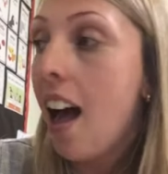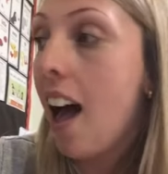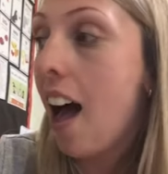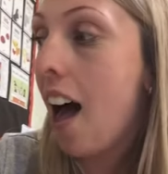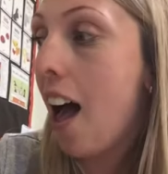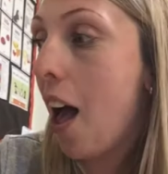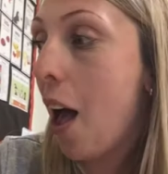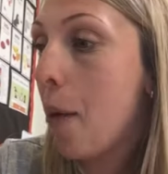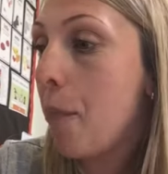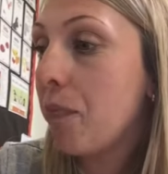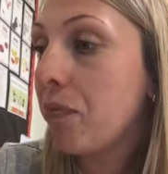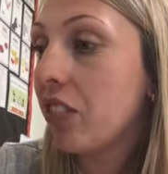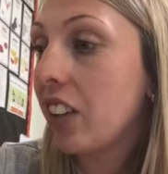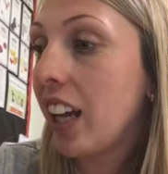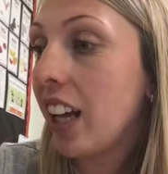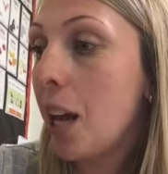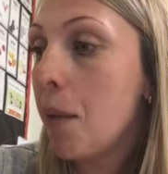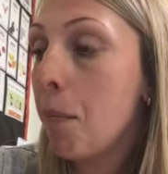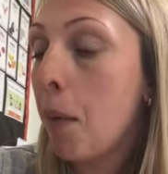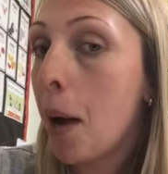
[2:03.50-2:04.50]

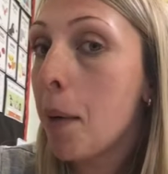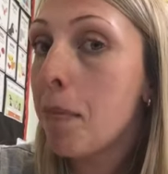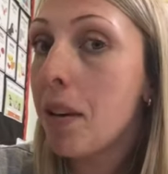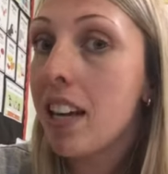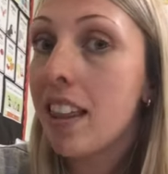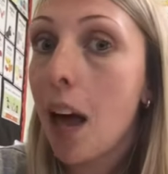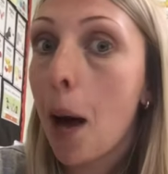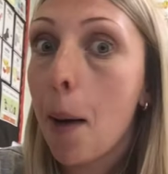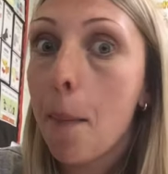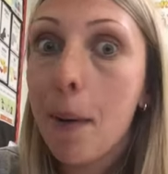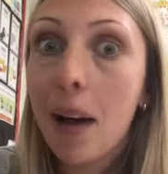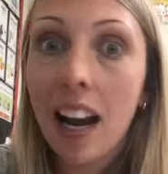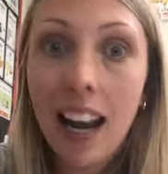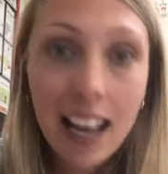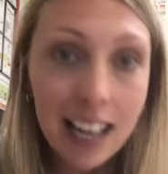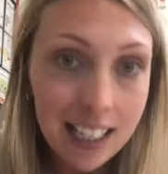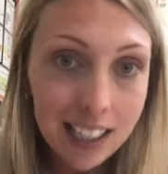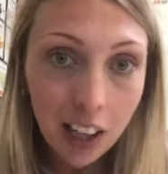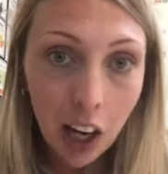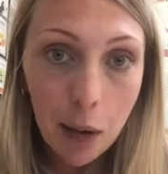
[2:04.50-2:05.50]
It might be that
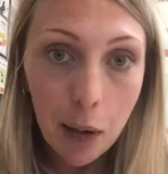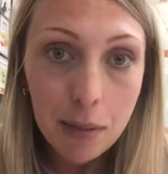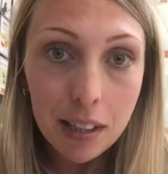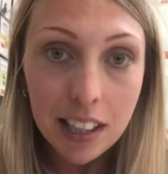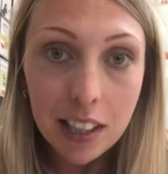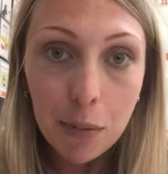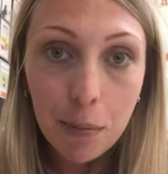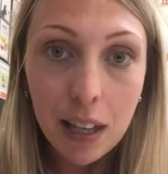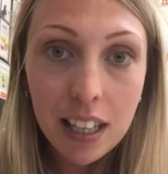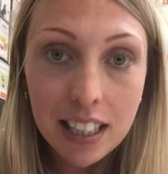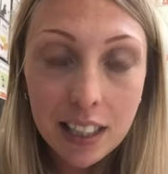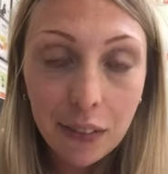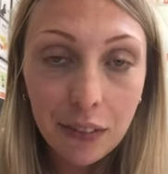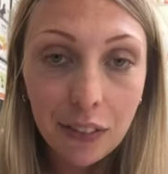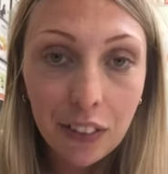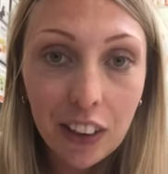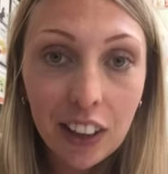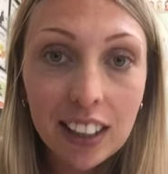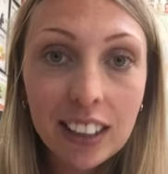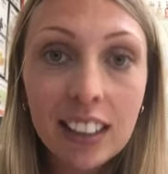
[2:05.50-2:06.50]
playtime's a little bit
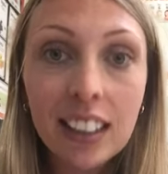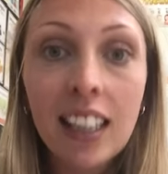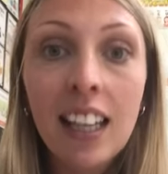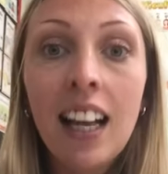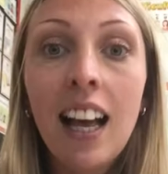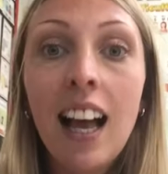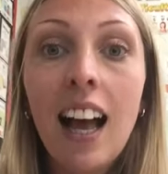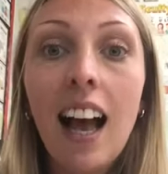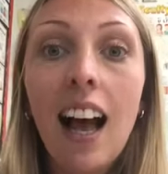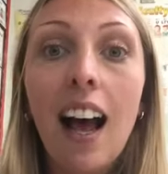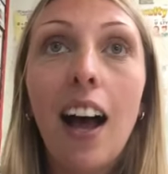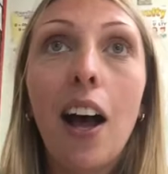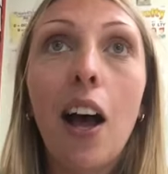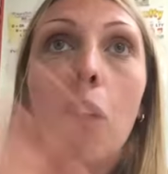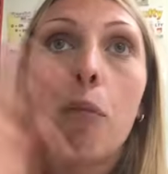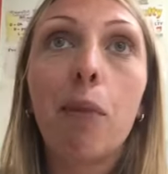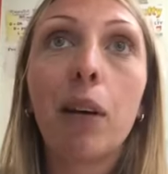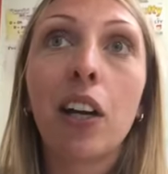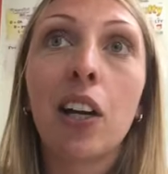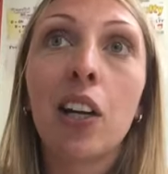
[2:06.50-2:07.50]
different
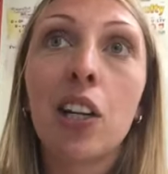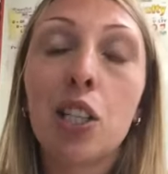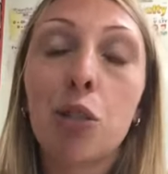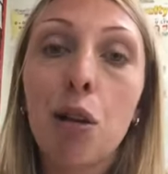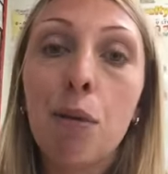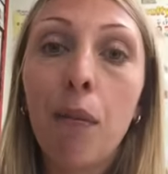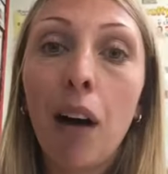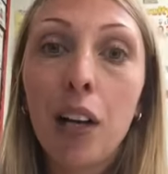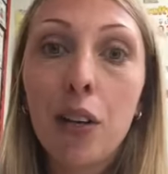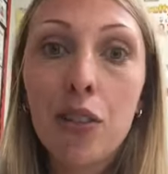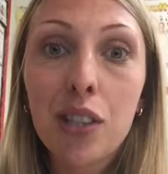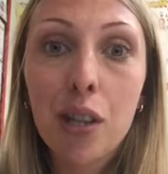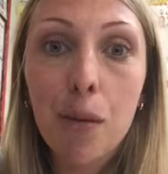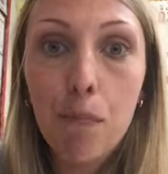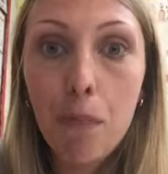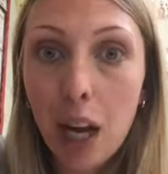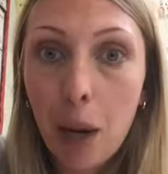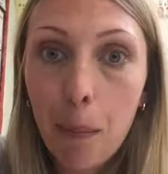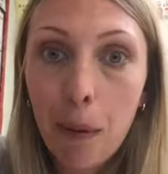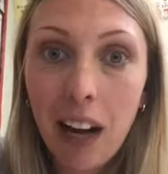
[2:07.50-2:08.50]
because we might use the
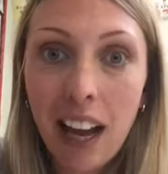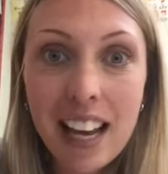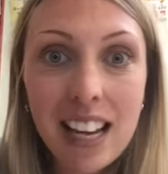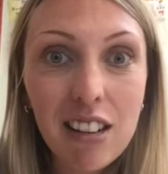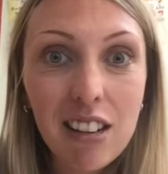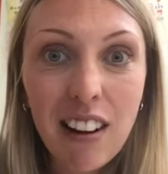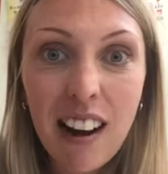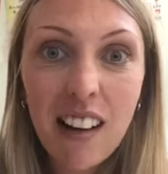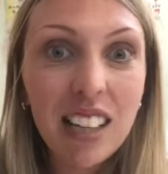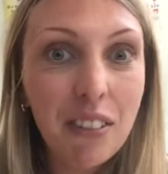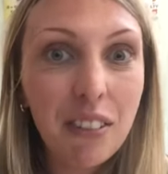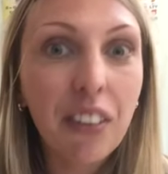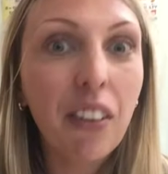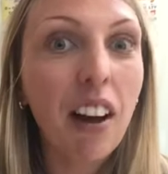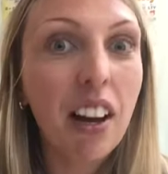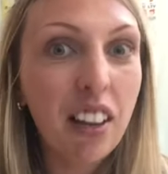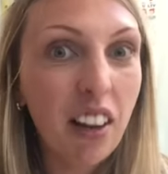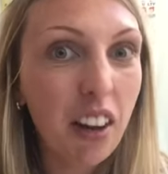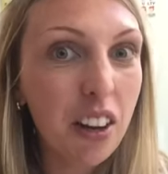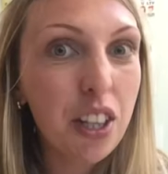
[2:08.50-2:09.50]
big playground, even
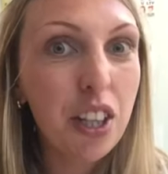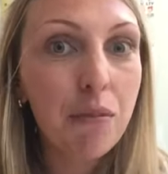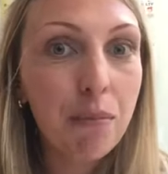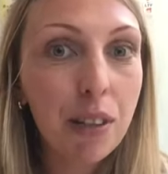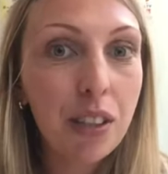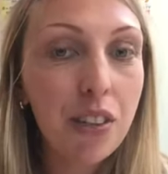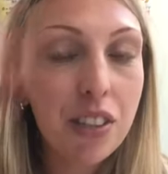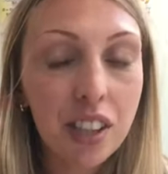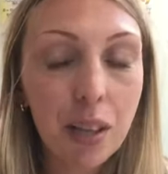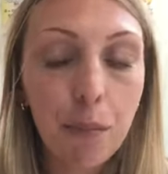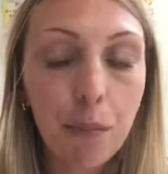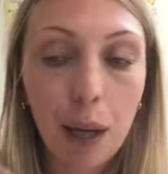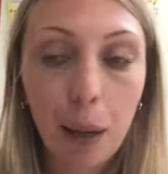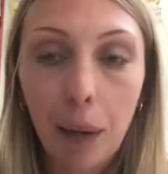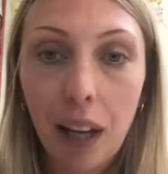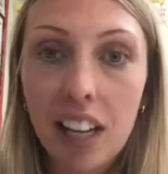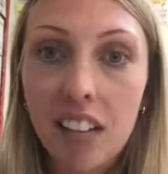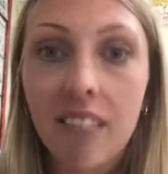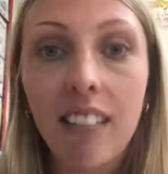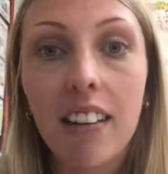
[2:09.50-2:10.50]
though I know you've been using the big
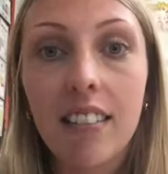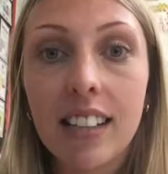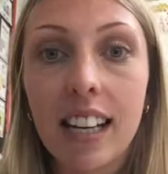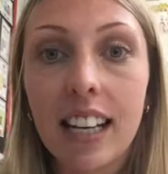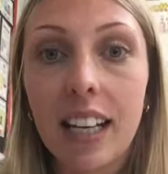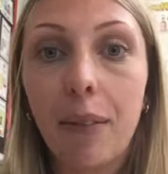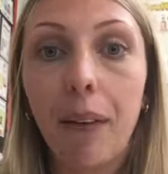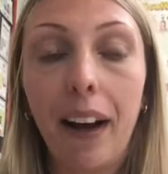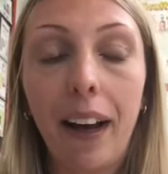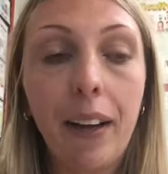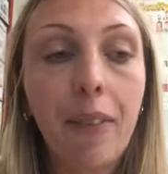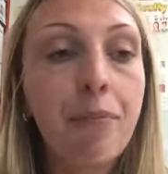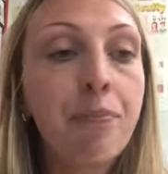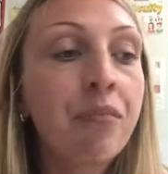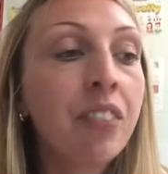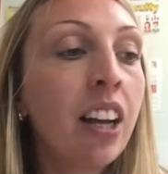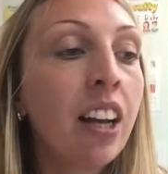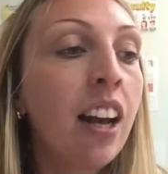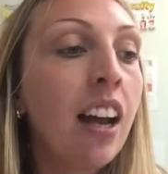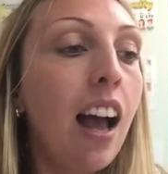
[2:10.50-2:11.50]
playground anyway.
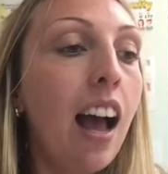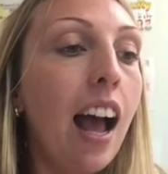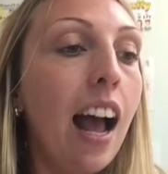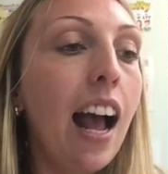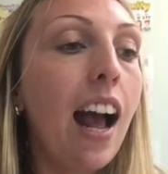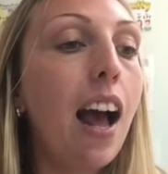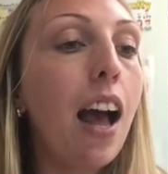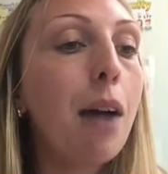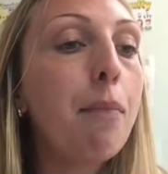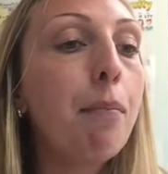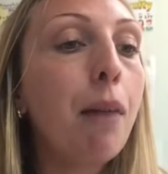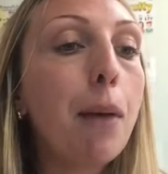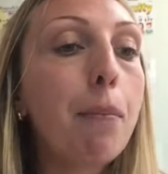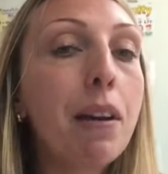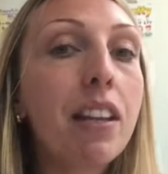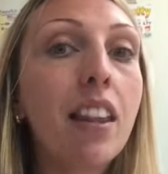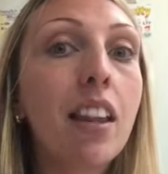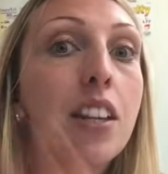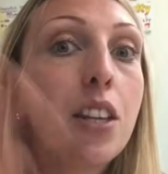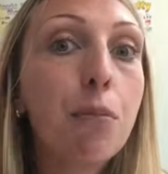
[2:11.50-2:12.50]
It might
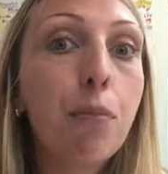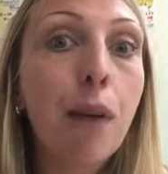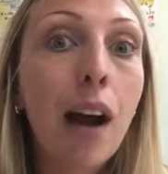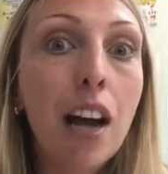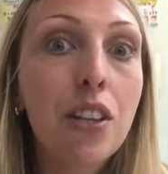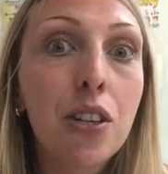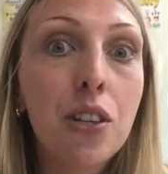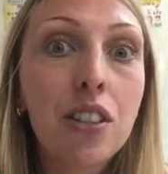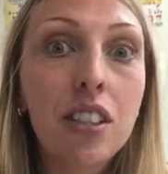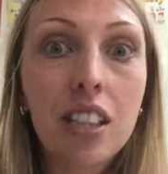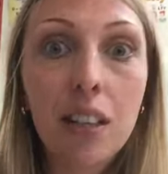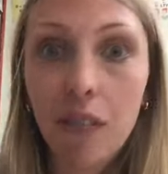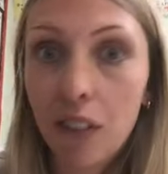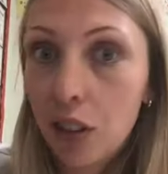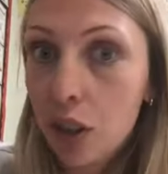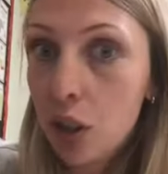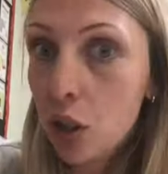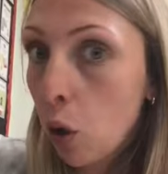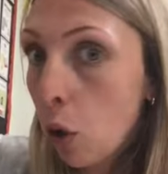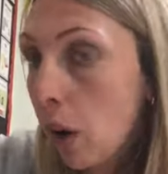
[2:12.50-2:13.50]
be that you perhaps use a
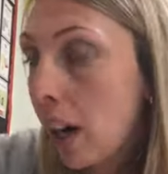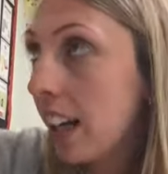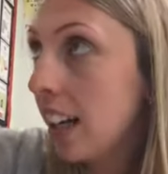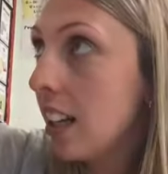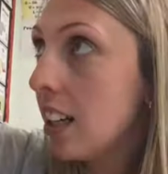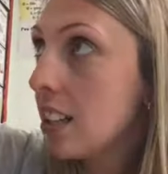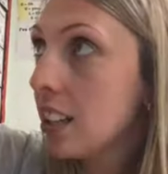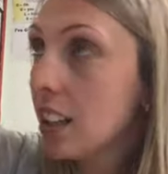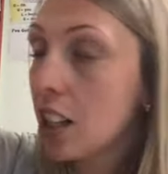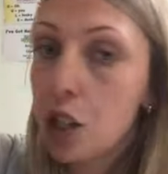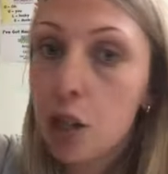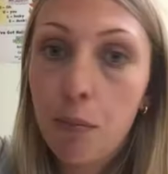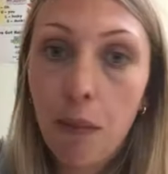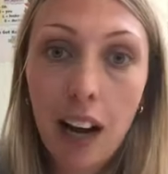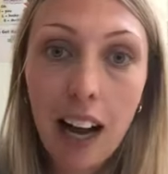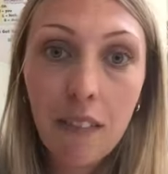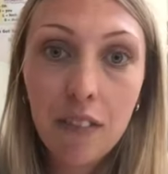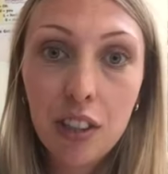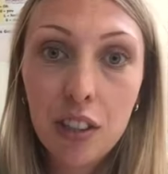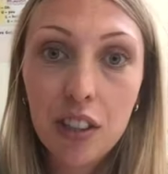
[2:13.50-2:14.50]
different toilet because you
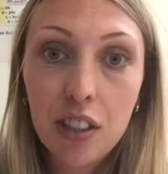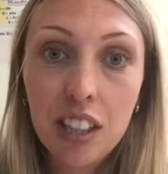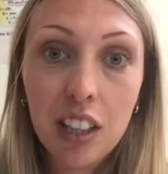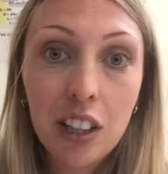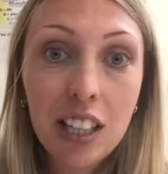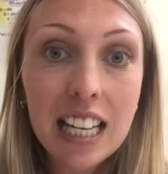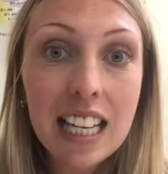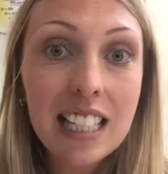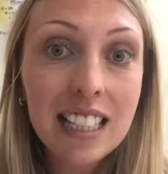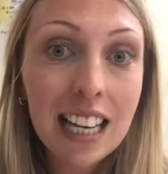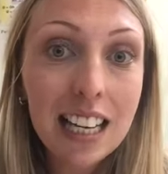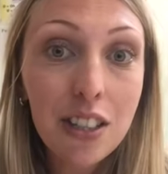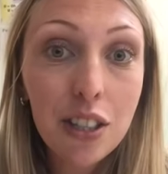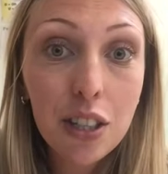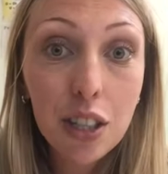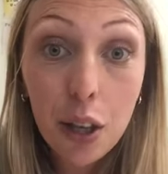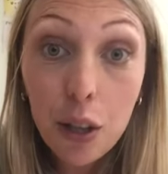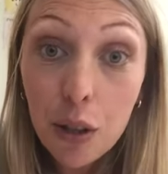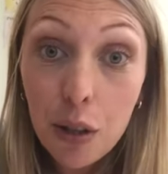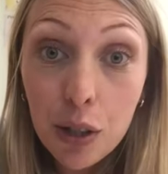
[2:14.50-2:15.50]
might have to use the key stage
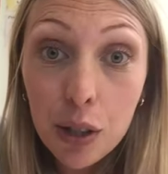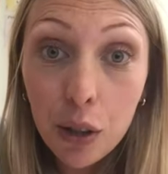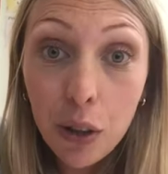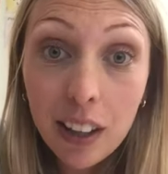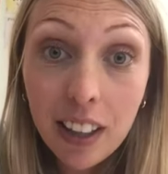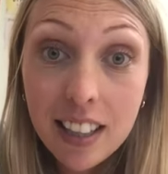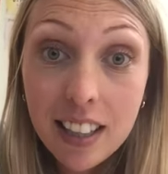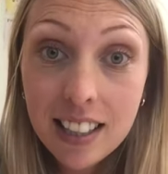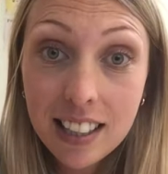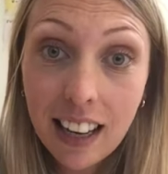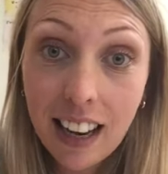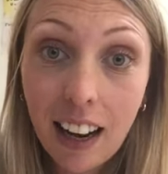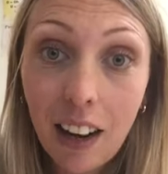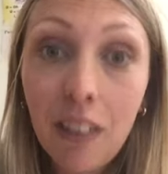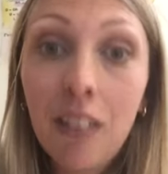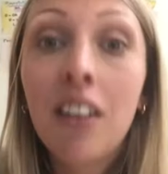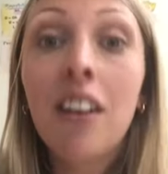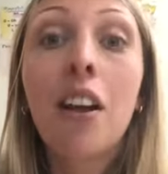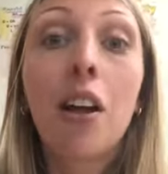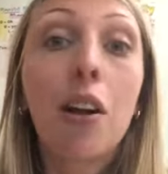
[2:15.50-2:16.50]
two toilets
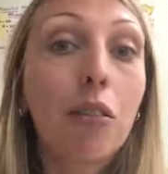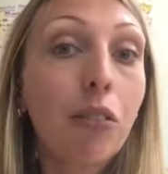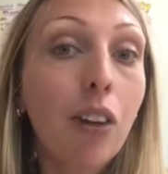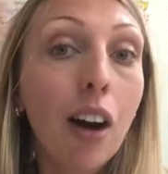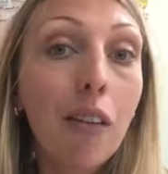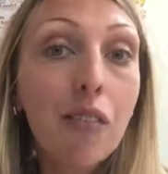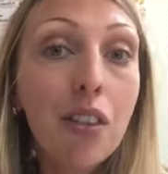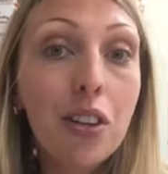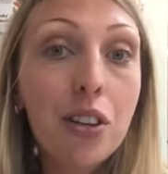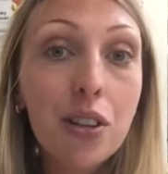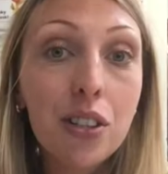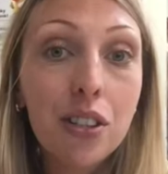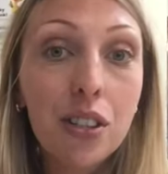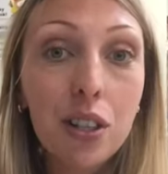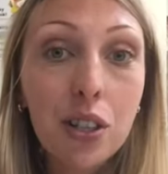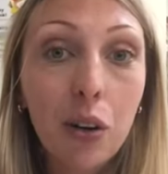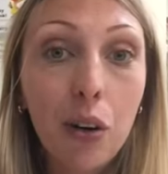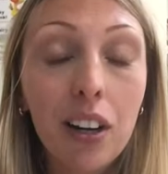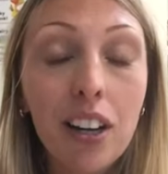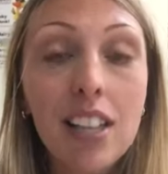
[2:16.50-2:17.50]
now rather than using
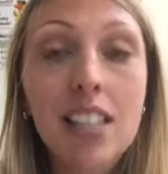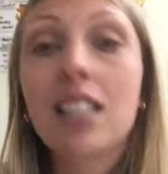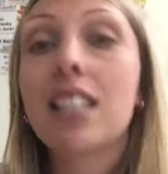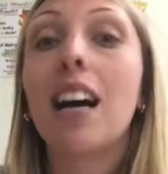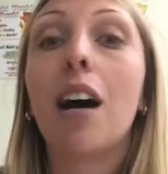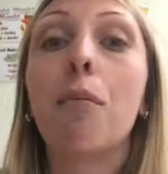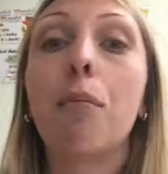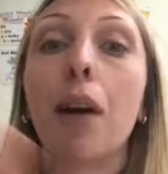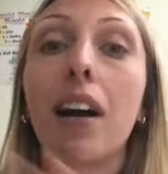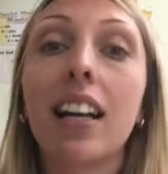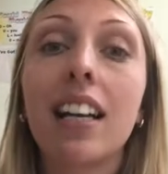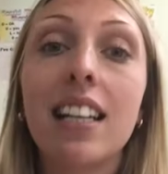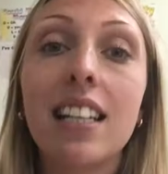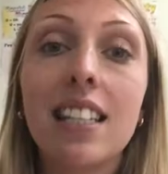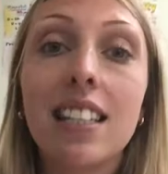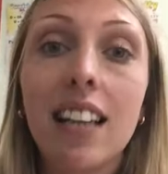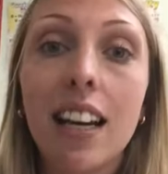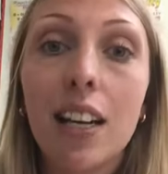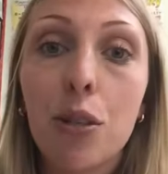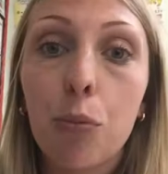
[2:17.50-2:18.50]
the toilets down by key
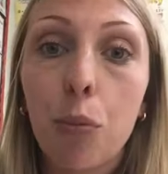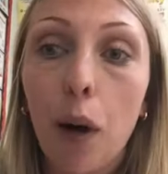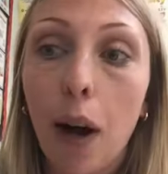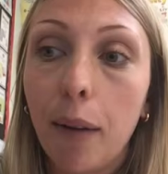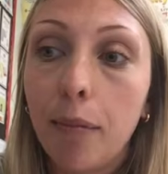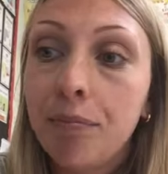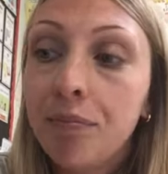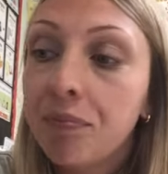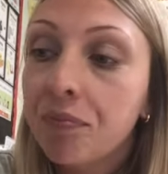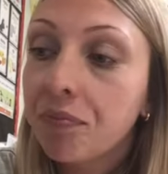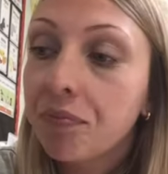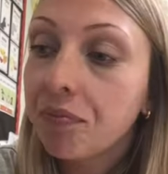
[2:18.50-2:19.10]
stage one.